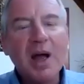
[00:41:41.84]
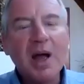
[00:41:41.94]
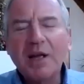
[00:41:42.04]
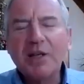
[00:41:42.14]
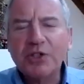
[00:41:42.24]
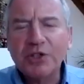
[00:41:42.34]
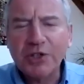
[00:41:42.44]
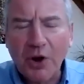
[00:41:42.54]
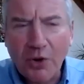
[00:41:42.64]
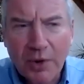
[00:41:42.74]
I
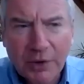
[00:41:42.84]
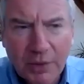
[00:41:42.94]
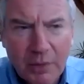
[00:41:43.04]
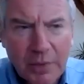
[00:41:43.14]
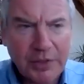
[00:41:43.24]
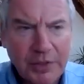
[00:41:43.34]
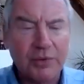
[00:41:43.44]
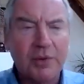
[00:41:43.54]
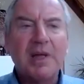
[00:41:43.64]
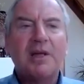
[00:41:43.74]
so agree with
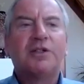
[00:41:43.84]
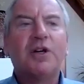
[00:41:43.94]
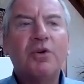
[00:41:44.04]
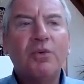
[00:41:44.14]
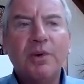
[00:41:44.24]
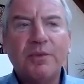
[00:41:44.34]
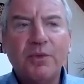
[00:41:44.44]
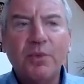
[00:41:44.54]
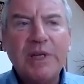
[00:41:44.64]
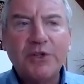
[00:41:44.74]
you. So
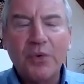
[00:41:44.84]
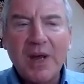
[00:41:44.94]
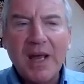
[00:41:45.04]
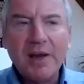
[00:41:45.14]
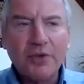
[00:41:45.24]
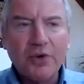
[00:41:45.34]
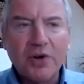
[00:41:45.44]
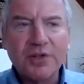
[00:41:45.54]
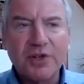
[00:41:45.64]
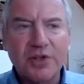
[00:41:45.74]
we train our
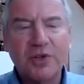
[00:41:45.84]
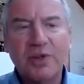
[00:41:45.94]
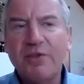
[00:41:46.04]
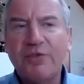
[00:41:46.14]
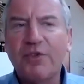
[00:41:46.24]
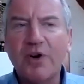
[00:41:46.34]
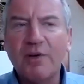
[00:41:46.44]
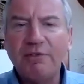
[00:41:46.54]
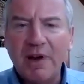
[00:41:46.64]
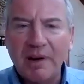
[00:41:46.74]
doctors for
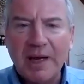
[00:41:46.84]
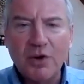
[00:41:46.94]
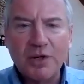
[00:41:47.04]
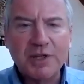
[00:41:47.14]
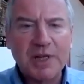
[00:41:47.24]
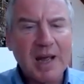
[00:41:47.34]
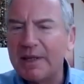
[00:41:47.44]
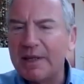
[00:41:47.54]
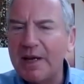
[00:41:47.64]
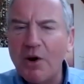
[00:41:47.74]
a very long time,
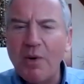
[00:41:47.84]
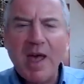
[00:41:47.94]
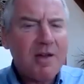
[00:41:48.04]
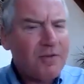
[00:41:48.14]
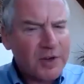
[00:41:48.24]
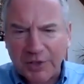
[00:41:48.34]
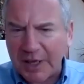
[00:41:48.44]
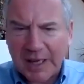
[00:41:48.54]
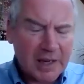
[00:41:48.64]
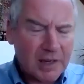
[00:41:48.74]
and they know
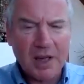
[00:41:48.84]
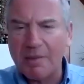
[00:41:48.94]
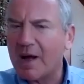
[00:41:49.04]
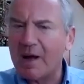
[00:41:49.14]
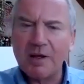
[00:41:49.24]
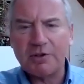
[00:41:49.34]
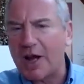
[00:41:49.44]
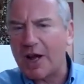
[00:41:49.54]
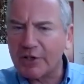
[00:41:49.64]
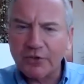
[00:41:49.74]
everything about
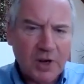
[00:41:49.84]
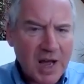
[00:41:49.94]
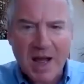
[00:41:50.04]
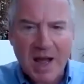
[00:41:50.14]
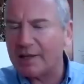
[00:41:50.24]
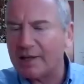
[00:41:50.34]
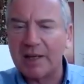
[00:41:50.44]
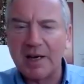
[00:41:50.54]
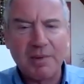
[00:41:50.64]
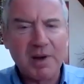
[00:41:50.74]
electrolytes
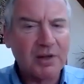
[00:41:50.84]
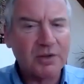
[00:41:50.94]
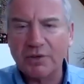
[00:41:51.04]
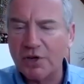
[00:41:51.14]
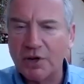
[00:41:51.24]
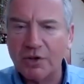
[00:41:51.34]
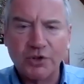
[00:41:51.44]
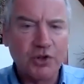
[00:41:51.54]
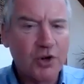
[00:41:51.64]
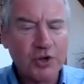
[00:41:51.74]
and about, you know,
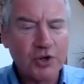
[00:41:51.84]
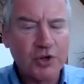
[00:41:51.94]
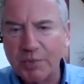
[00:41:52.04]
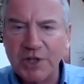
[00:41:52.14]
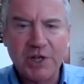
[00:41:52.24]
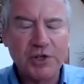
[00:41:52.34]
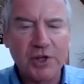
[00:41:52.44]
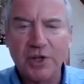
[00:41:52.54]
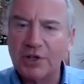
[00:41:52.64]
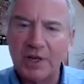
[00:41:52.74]
surgical
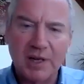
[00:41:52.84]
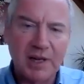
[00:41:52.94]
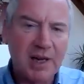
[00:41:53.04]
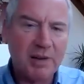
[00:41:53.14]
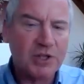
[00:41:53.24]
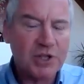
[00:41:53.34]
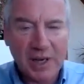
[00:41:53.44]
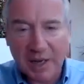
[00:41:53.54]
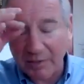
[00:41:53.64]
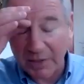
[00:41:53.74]
procedures and
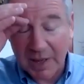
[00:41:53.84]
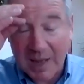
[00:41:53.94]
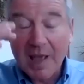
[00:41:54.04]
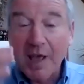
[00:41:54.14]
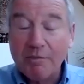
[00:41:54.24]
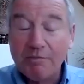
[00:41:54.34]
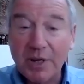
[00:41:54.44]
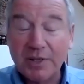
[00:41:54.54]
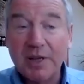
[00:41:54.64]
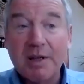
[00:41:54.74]
imaging and everything.
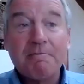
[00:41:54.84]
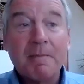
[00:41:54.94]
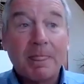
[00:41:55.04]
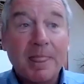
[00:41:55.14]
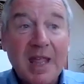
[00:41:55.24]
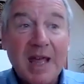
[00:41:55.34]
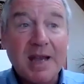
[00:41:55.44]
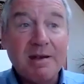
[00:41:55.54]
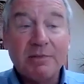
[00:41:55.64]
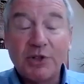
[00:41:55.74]
But
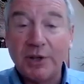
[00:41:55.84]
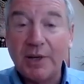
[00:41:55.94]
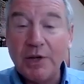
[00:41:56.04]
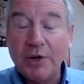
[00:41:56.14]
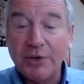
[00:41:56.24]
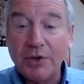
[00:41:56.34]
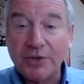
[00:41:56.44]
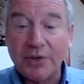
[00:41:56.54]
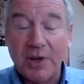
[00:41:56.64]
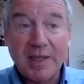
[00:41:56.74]
then suddenly you're a
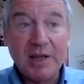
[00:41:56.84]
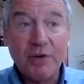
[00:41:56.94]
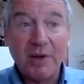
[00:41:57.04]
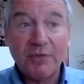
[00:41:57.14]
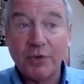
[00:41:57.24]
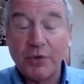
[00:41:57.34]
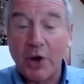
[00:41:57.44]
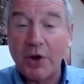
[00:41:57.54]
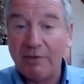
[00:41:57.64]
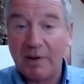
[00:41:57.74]
doctor, and then you have to
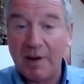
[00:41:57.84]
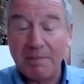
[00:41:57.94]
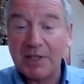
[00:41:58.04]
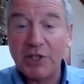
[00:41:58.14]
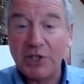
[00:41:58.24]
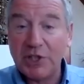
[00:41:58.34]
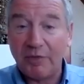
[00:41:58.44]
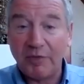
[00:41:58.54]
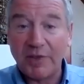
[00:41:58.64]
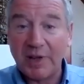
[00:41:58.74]
run a very busy
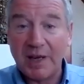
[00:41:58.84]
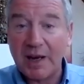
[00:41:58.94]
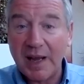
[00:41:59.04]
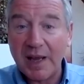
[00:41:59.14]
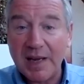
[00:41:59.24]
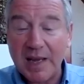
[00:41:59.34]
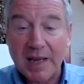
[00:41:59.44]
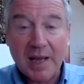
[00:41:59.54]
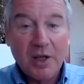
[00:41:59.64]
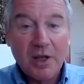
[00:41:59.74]
shift in an
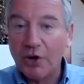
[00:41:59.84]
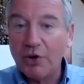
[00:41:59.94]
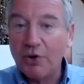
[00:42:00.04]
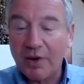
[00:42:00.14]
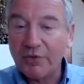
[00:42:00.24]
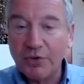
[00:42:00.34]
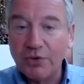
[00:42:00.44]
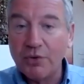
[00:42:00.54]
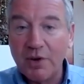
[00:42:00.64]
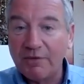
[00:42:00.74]
A&E, or you have to
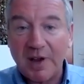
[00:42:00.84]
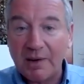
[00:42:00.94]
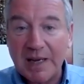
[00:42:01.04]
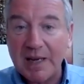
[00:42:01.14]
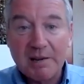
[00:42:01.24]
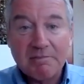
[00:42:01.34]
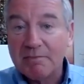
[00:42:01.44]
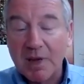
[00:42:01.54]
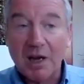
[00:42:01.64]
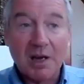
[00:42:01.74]
do
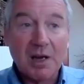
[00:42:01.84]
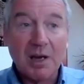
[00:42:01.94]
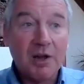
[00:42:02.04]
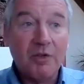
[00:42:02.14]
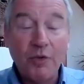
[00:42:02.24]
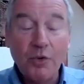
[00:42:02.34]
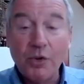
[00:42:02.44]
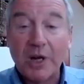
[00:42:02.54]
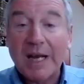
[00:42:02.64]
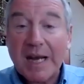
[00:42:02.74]
a
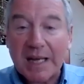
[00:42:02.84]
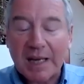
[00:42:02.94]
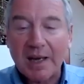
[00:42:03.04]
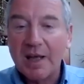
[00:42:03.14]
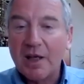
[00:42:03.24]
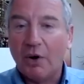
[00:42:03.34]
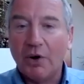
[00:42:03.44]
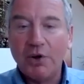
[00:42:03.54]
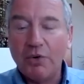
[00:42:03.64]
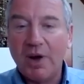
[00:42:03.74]
full clinic,
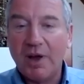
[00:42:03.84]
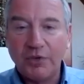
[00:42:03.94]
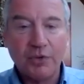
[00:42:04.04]
or you have